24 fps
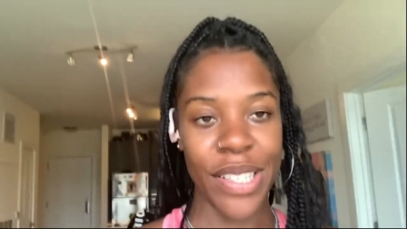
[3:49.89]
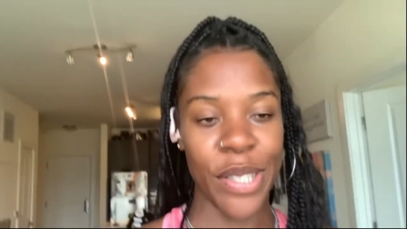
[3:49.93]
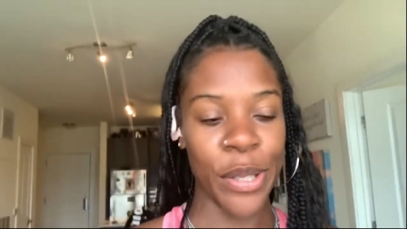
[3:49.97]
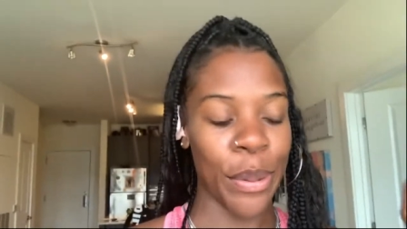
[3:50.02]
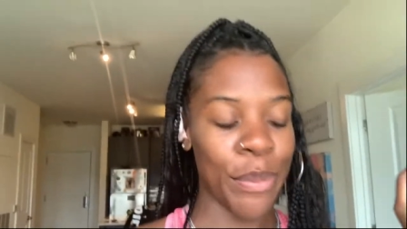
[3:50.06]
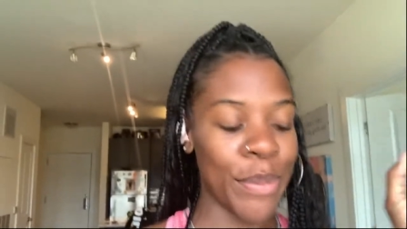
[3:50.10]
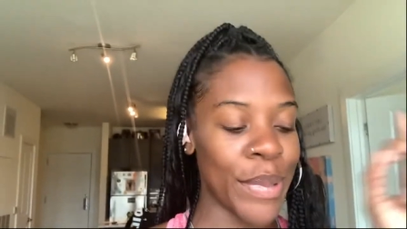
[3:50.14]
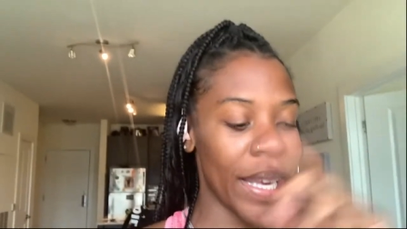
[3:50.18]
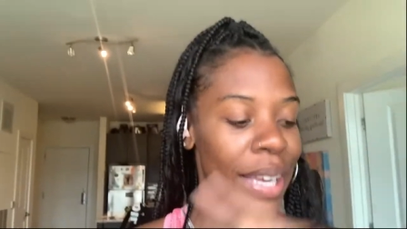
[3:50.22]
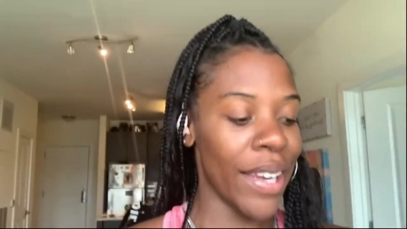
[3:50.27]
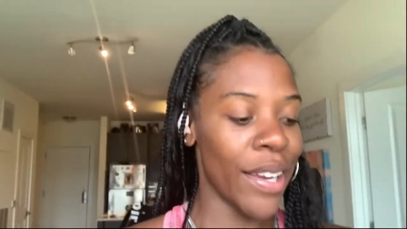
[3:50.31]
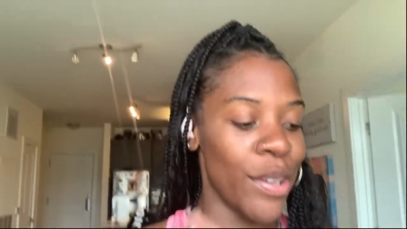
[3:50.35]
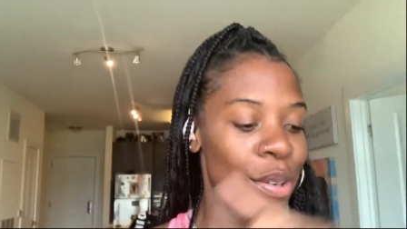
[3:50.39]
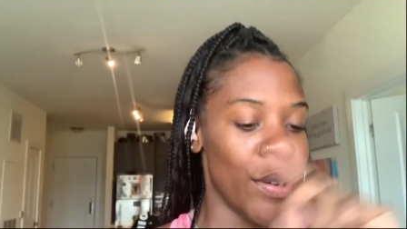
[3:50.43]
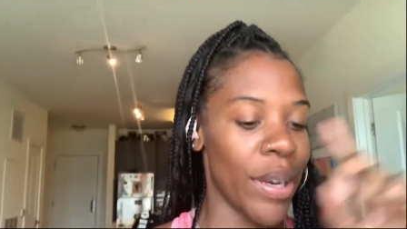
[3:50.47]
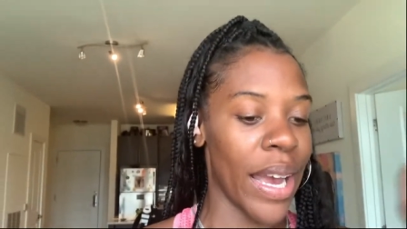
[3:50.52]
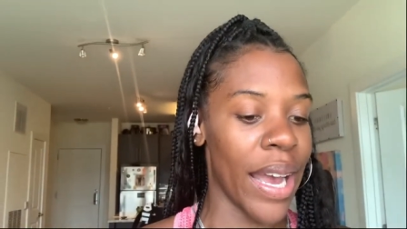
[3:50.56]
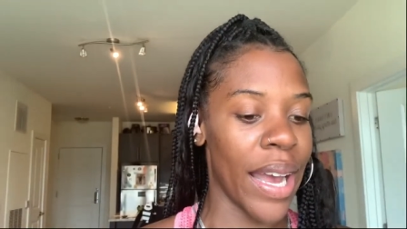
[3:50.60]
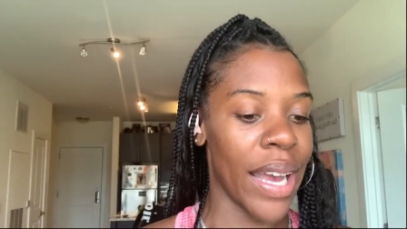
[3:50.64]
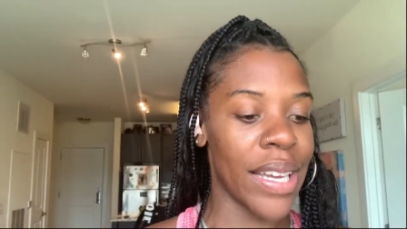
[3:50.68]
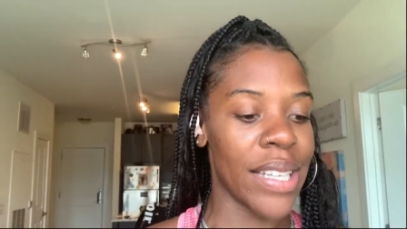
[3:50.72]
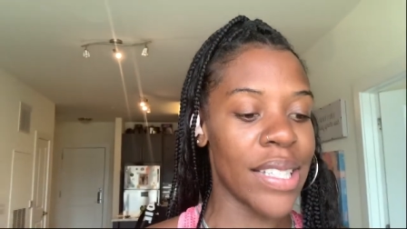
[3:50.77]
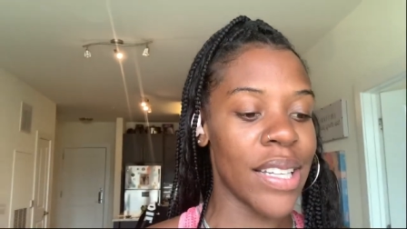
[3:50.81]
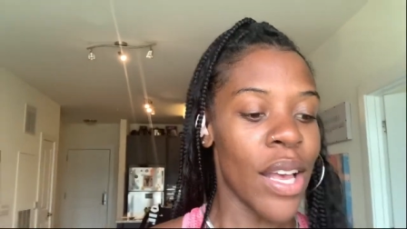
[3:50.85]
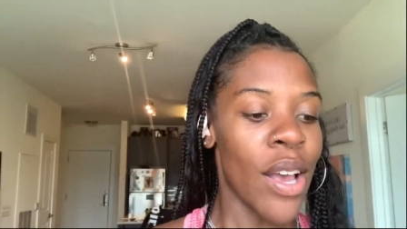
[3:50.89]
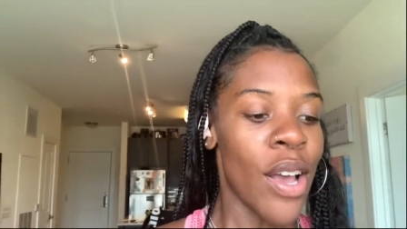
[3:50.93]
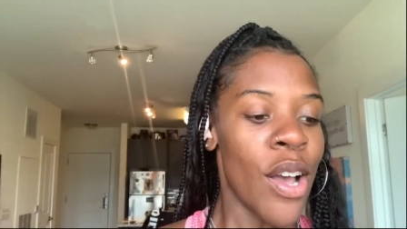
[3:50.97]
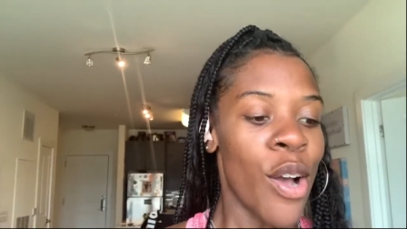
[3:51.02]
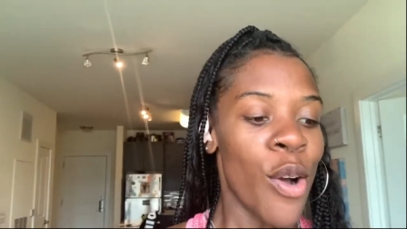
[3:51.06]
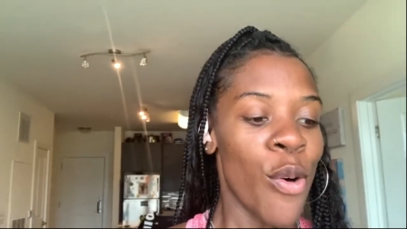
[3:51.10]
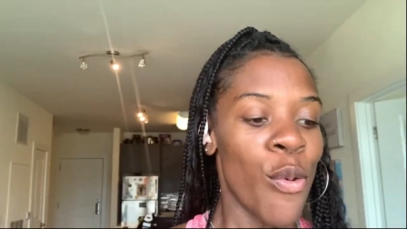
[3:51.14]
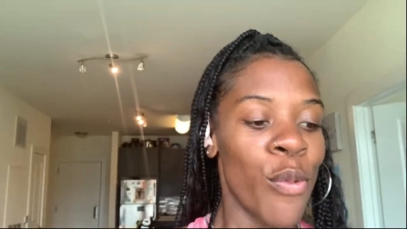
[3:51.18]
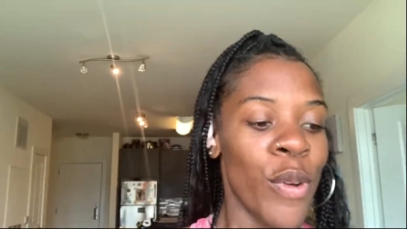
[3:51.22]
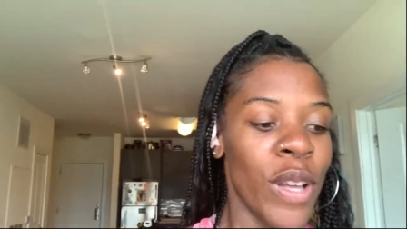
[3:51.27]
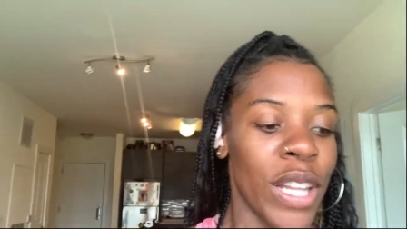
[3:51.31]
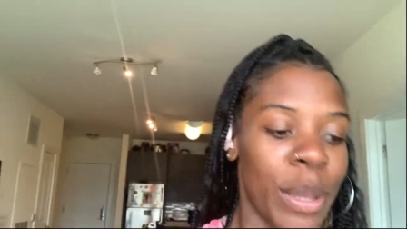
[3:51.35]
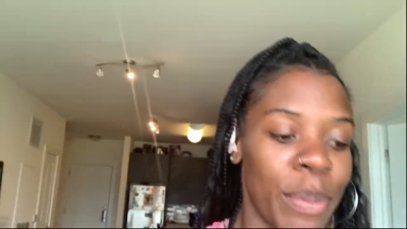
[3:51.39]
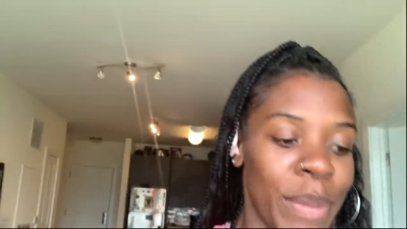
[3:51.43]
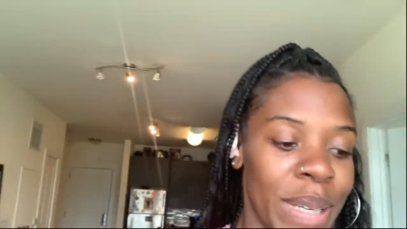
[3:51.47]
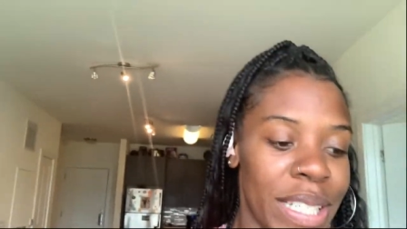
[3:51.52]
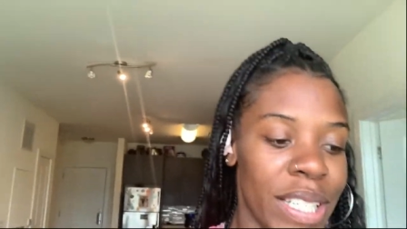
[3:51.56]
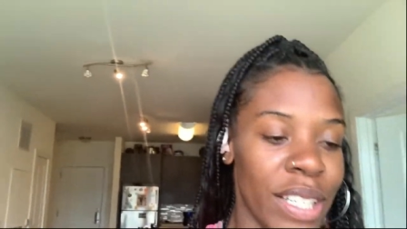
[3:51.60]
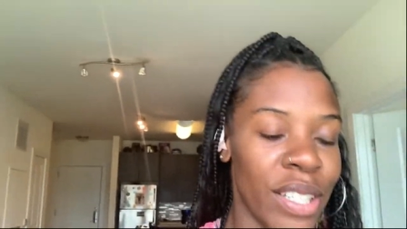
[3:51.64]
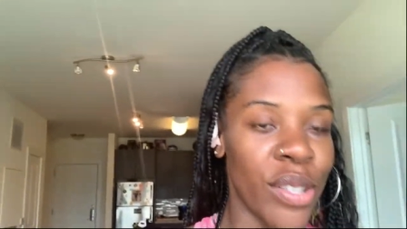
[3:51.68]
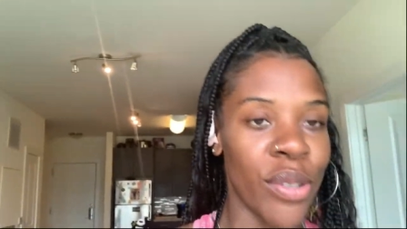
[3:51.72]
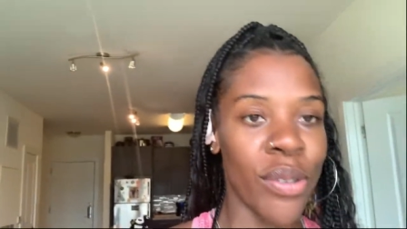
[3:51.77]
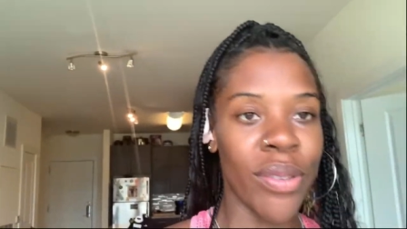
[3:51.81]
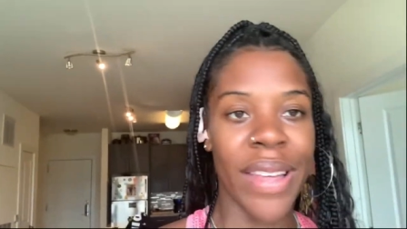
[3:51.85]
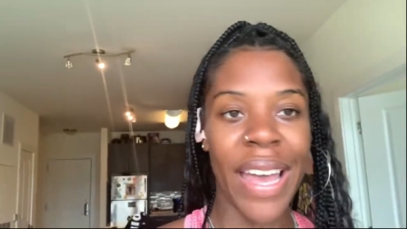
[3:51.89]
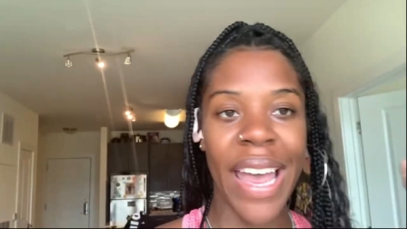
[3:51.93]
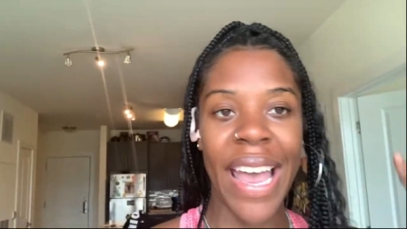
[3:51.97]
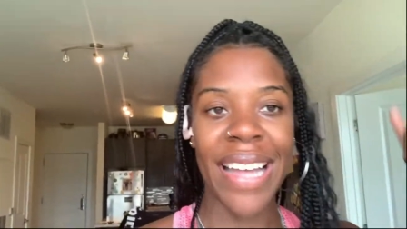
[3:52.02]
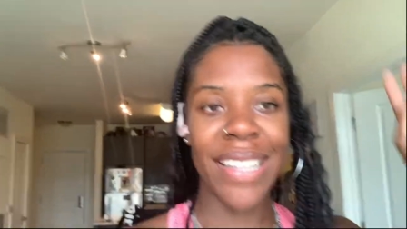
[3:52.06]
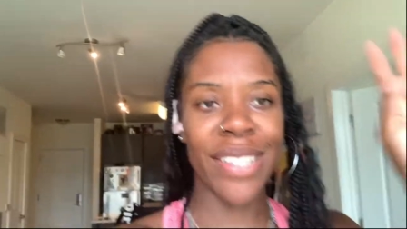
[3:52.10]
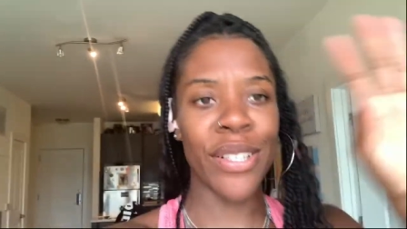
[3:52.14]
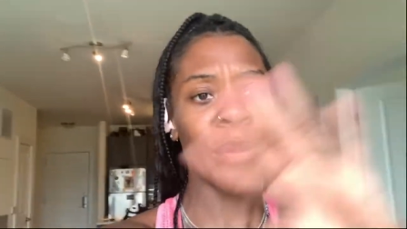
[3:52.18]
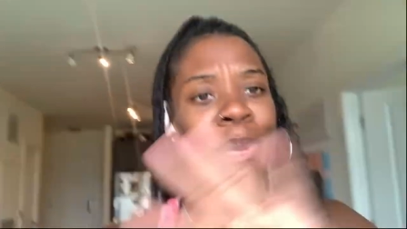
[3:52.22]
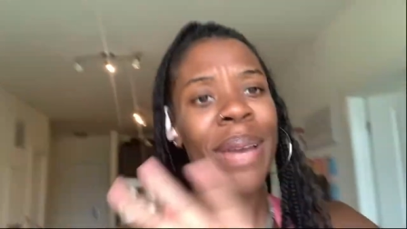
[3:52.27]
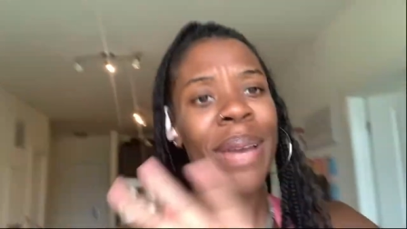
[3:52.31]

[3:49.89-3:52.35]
So, I'm taking you guys with me to do that. So,